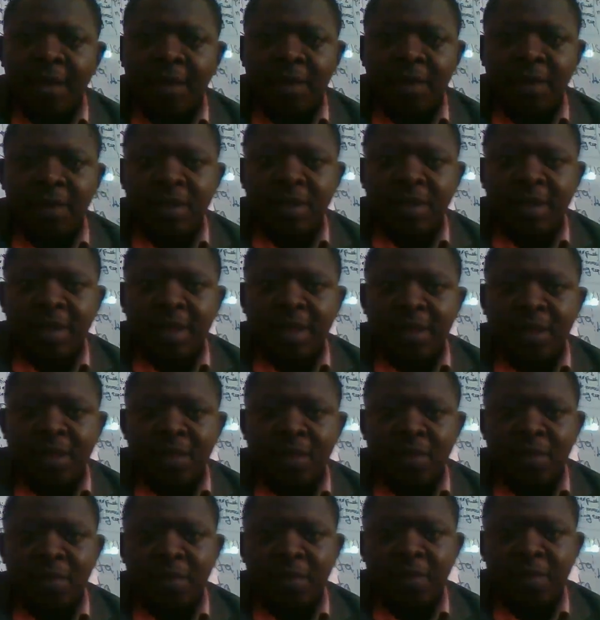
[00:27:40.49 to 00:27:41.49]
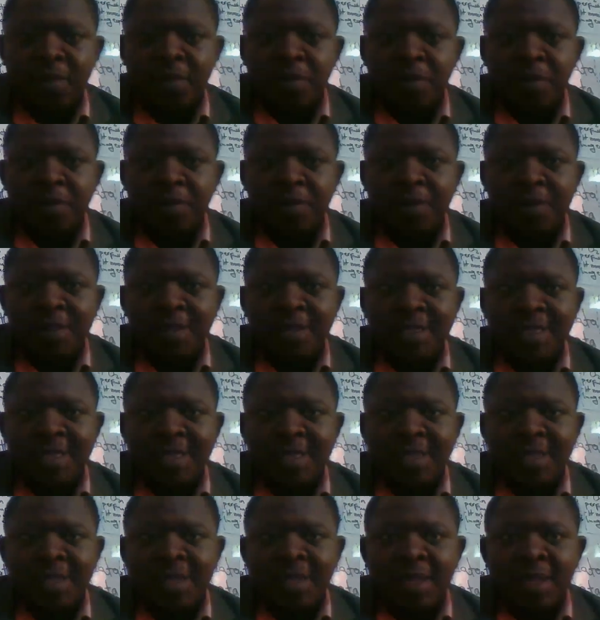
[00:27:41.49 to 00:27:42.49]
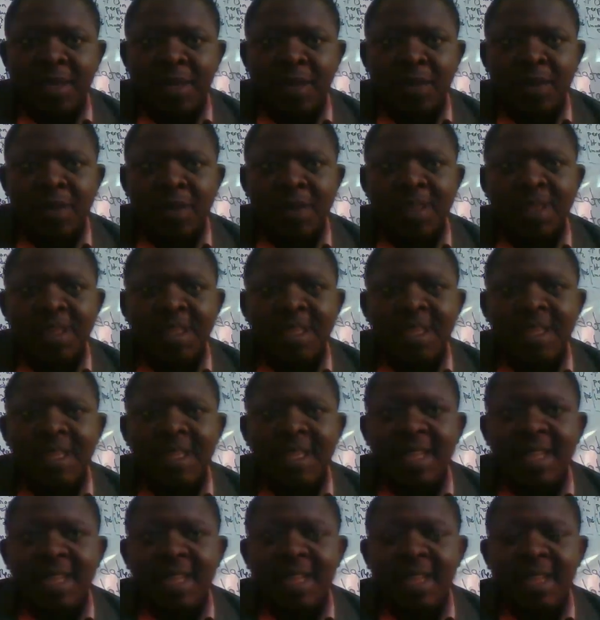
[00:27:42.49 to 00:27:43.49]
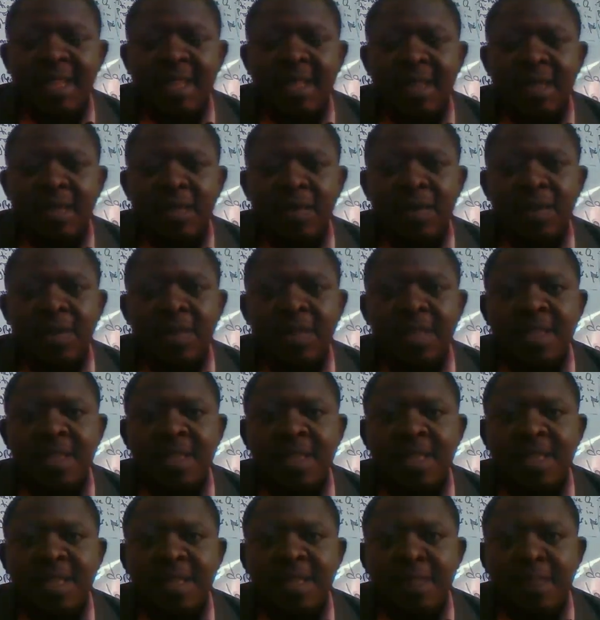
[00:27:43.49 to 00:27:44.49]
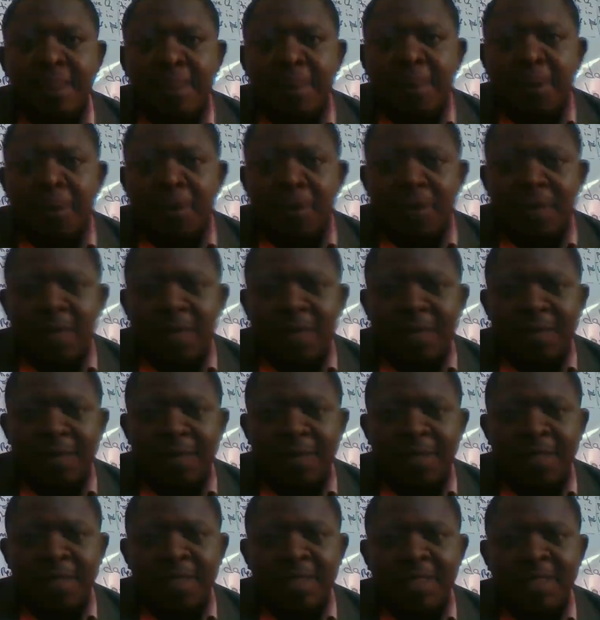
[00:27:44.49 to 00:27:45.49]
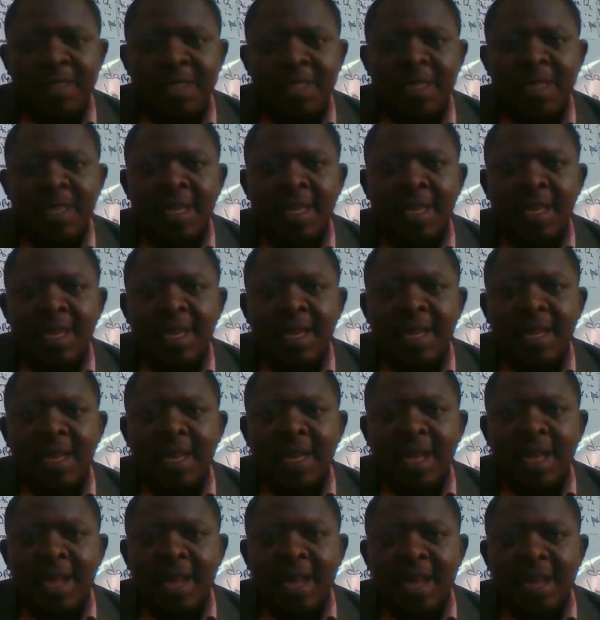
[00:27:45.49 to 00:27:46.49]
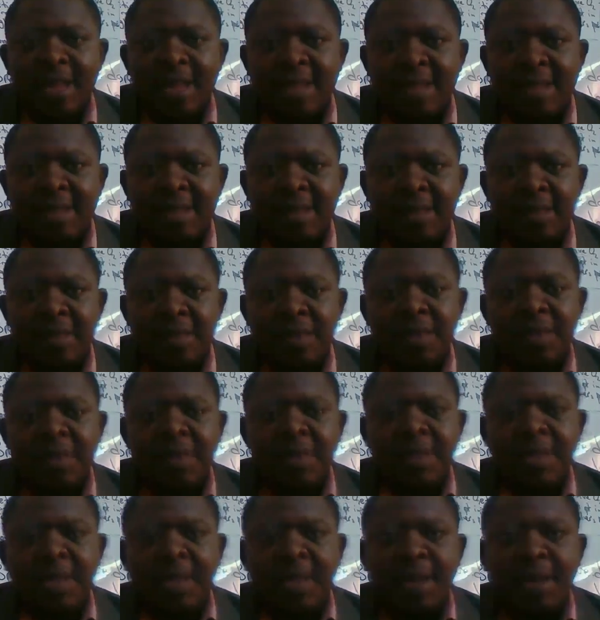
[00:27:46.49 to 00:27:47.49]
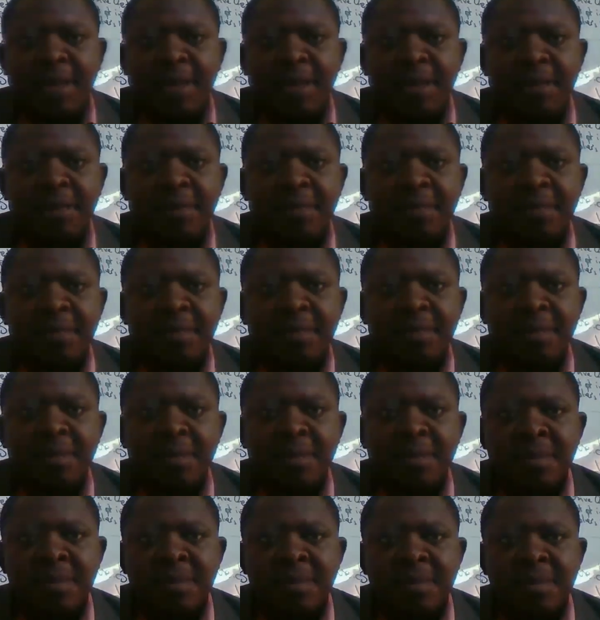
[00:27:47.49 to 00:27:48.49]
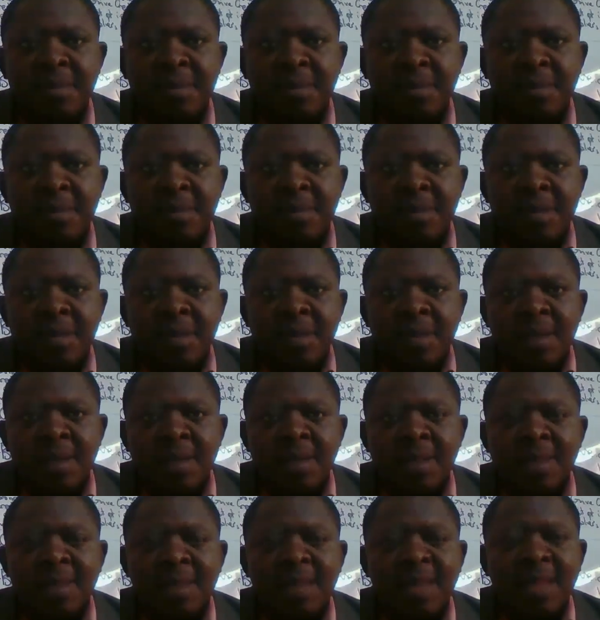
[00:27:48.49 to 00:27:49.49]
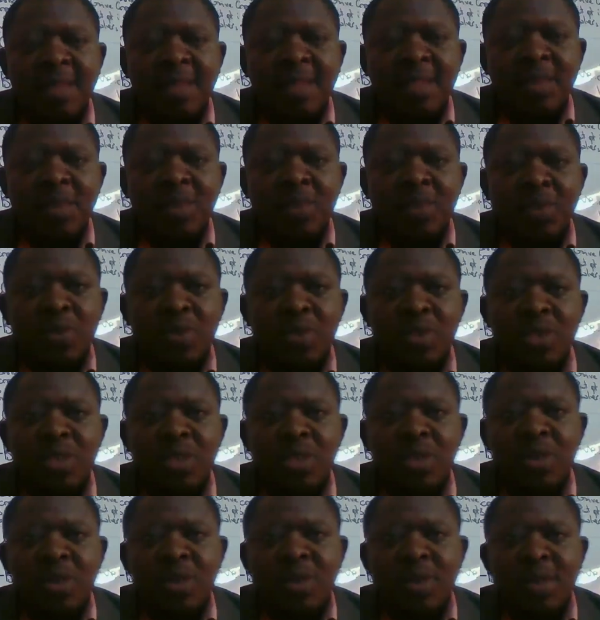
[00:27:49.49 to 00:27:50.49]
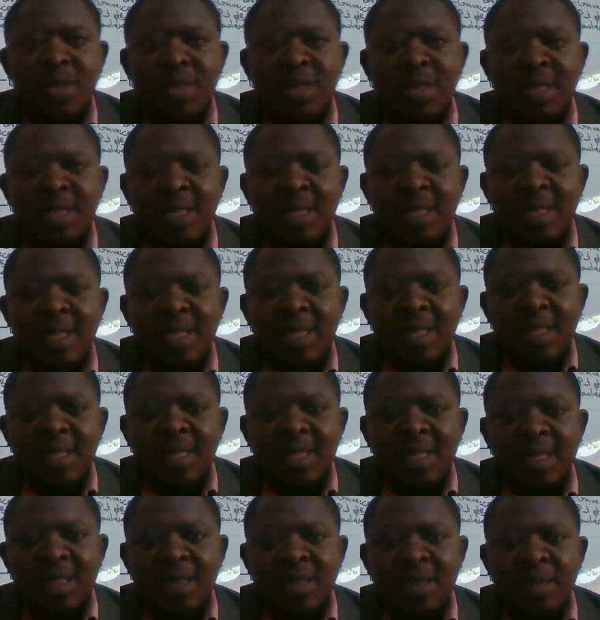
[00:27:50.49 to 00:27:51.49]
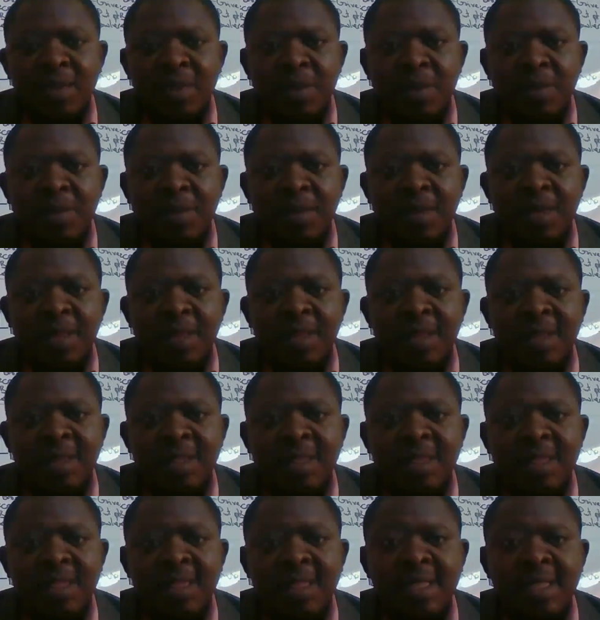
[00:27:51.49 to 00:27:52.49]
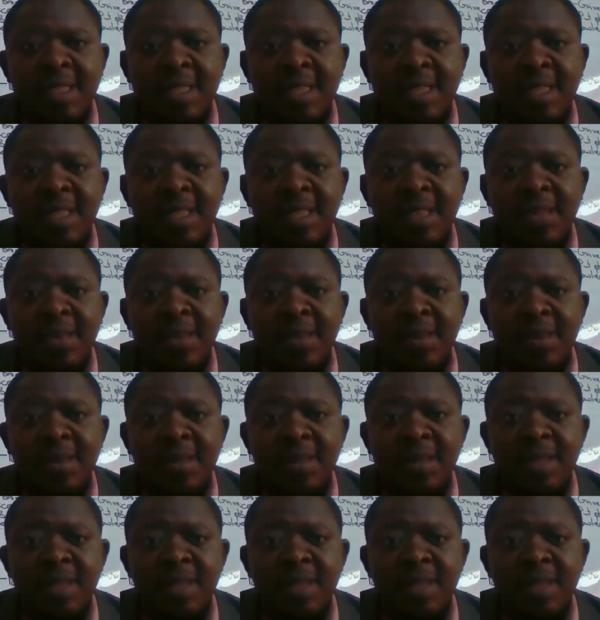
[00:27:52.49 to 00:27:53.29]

which has also been represented within the bubbles that the patient has in my diagram. Insert nutrition and the S of the skin or